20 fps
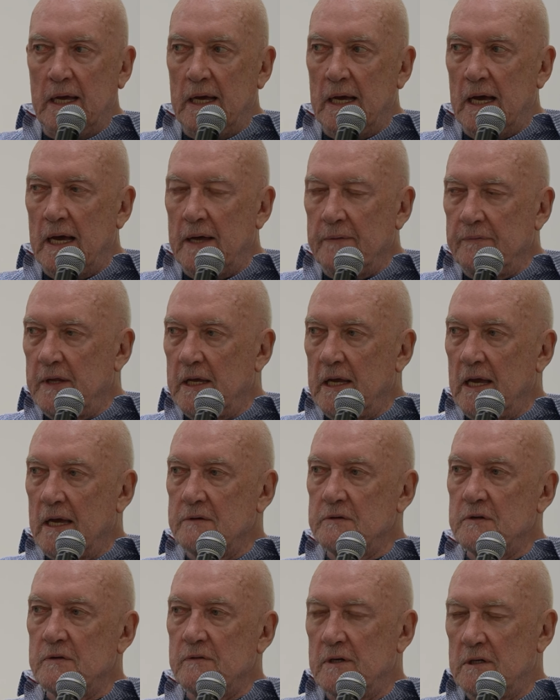At the
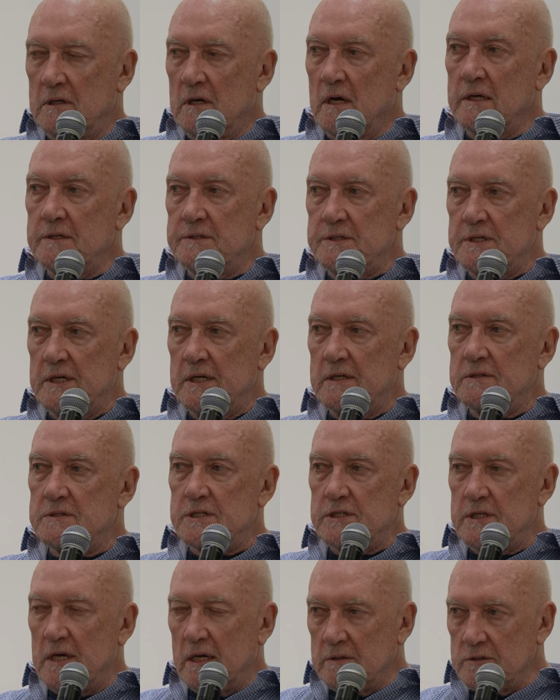end of the 19th
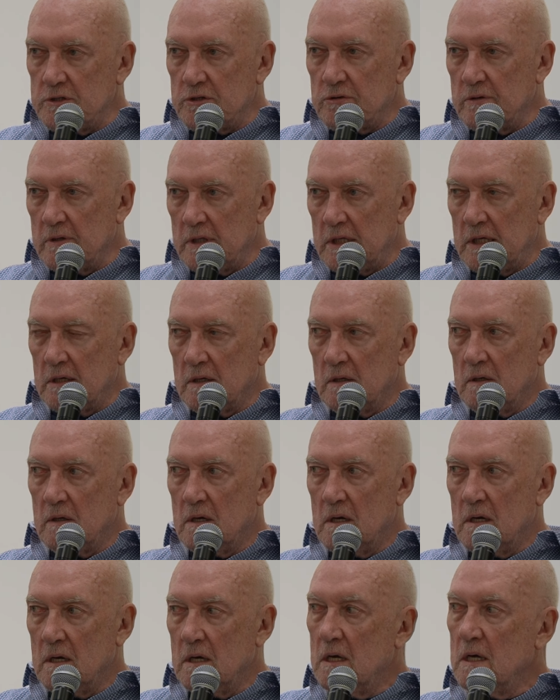century,
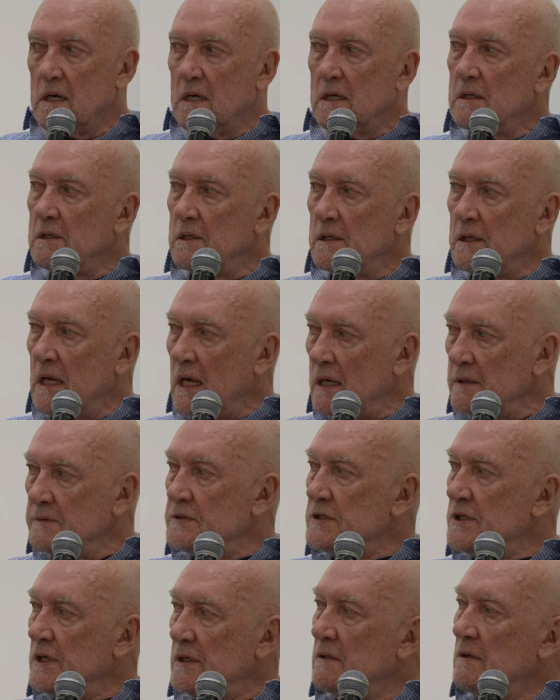
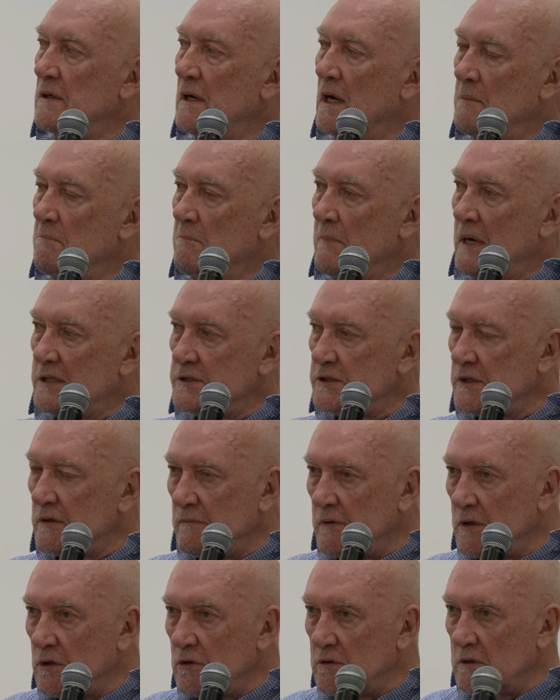London must have
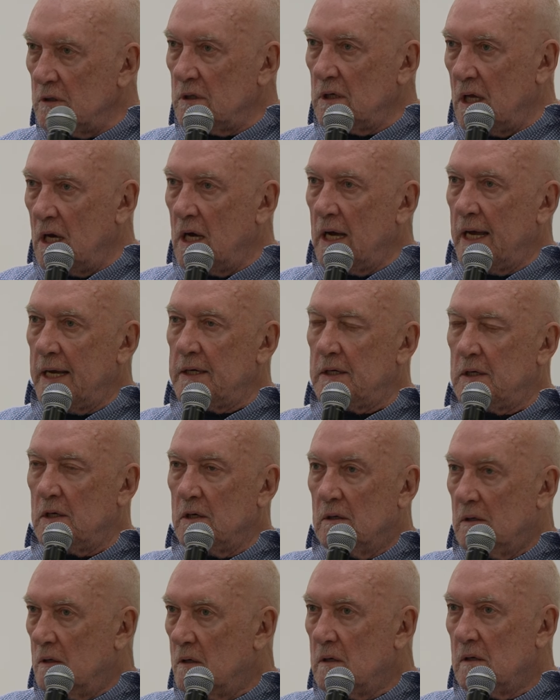looked like
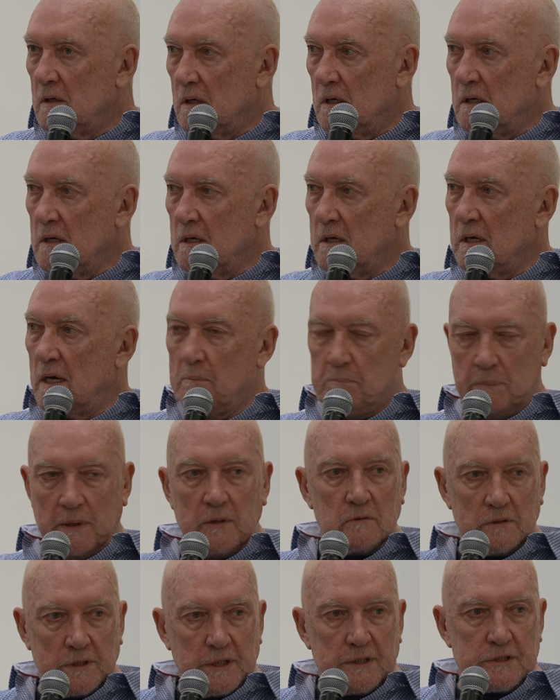a
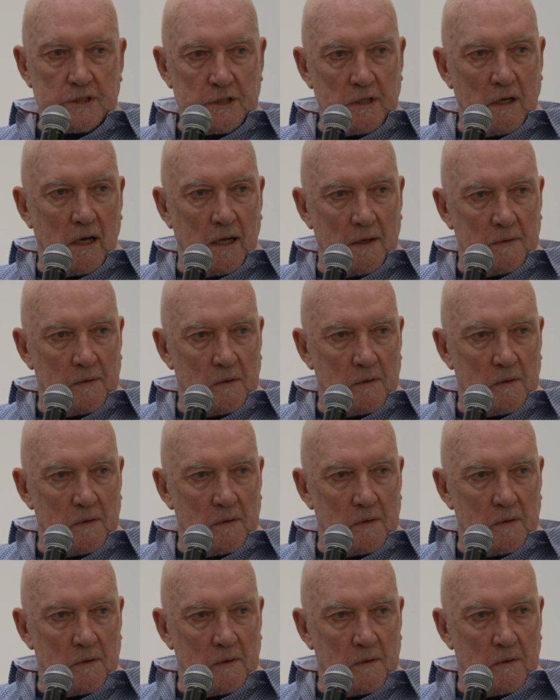building site.